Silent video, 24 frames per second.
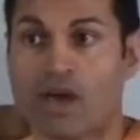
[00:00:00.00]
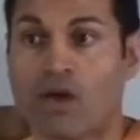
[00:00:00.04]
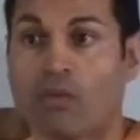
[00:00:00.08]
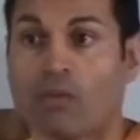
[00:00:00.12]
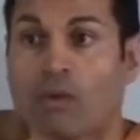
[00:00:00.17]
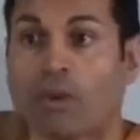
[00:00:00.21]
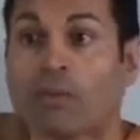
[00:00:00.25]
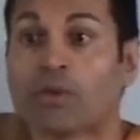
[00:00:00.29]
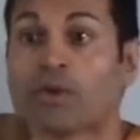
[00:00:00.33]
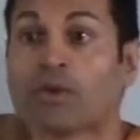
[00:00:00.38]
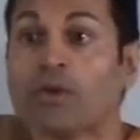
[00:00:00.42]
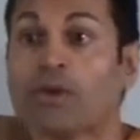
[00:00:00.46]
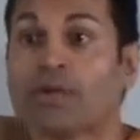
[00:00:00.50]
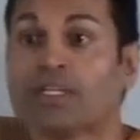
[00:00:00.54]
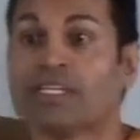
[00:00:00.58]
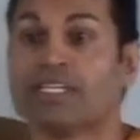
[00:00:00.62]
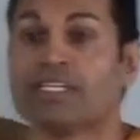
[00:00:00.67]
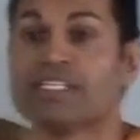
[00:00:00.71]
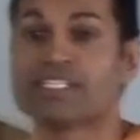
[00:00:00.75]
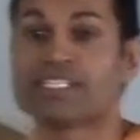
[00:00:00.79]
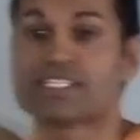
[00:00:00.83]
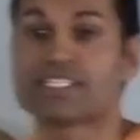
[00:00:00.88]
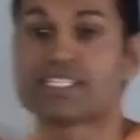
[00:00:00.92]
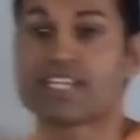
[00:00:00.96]
what we're going to
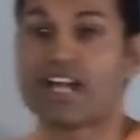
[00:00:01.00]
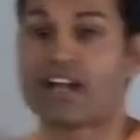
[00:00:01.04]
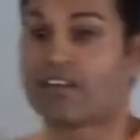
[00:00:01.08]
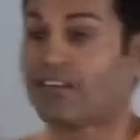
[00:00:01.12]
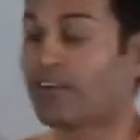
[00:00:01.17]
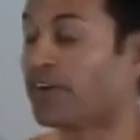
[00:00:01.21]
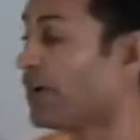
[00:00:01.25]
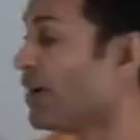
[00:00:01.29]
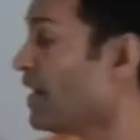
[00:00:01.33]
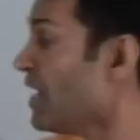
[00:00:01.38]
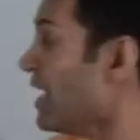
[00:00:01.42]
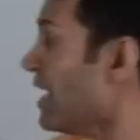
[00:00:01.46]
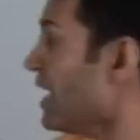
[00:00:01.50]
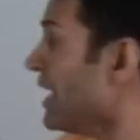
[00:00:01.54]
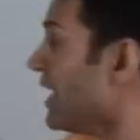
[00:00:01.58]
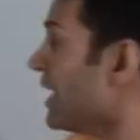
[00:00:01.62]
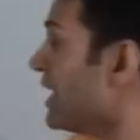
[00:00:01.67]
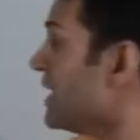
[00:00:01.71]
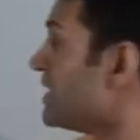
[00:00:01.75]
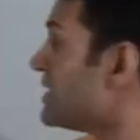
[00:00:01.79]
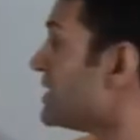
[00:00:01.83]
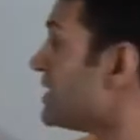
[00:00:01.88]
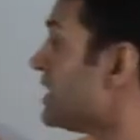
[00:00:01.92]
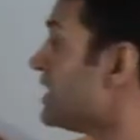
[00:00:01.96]
discover
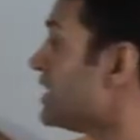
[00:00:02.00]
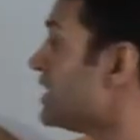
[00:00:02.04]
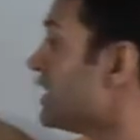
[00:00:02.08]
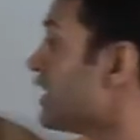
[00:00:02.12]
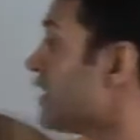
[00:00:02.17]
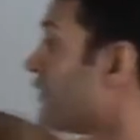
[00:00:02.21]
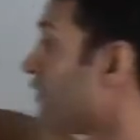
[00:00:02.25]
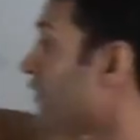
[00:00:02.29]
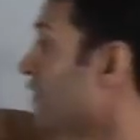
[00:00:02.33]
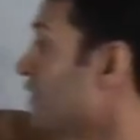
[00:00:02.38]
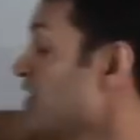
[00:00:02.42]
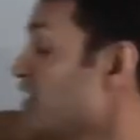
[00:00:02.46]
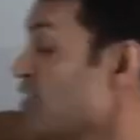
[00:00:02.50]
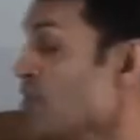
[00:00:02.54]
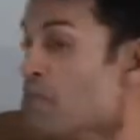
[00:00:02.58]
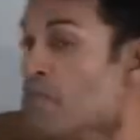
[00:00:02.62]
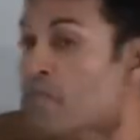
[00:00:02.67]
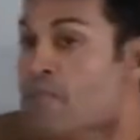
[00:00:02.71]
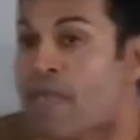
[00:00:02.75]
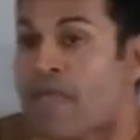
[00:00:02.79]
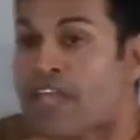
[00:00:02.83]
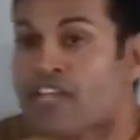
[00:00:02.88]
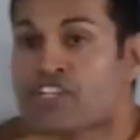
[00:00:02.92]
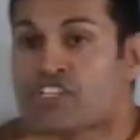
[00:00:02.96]
is the different
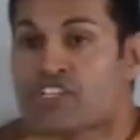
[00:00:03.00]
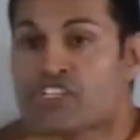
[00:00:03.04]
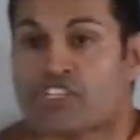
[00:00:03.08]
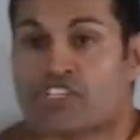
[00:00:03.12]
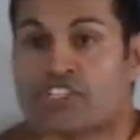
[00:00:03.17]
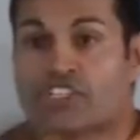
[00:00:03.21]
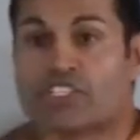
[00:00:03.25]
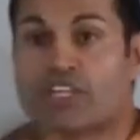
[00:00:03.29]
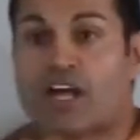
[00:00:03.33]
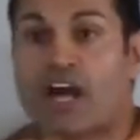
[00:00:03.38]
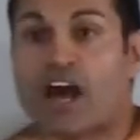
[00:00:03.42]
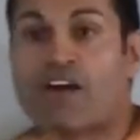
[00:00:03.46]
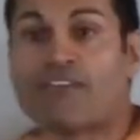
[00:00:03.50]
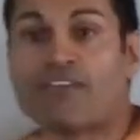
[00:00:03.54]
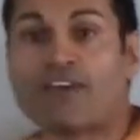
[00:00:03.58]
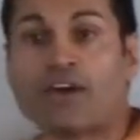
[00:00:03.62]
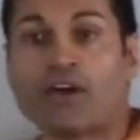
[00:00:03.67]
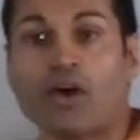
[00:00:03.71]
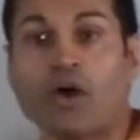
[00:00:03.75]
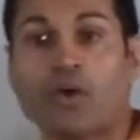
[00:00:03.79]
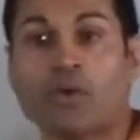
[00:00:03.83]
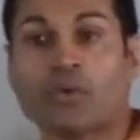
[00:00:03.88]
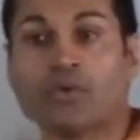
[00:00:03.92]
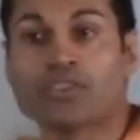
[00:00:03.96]
dimensions of
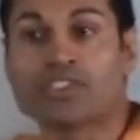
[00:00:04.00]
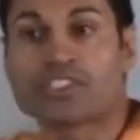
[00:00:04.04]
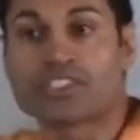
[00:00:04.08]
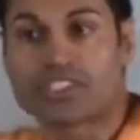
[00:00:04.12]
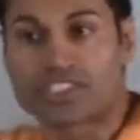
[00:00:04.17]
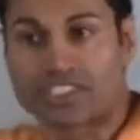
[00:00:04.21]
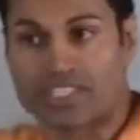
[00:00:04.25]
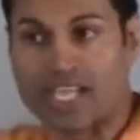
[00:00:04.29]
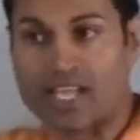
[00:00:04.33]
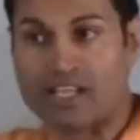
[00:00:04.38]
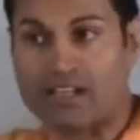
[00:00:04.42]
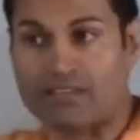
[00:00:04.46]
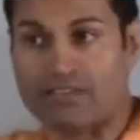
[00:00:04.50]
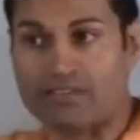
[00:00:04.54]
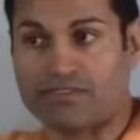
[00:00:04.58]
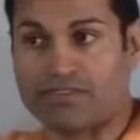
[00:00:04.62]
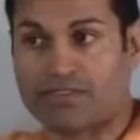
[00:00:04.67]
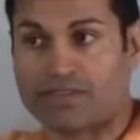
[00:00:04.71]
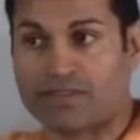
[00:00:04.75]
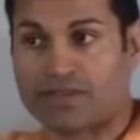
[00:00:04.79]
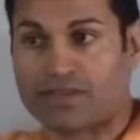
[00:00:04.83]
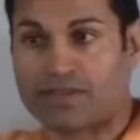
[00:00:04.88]
our own self.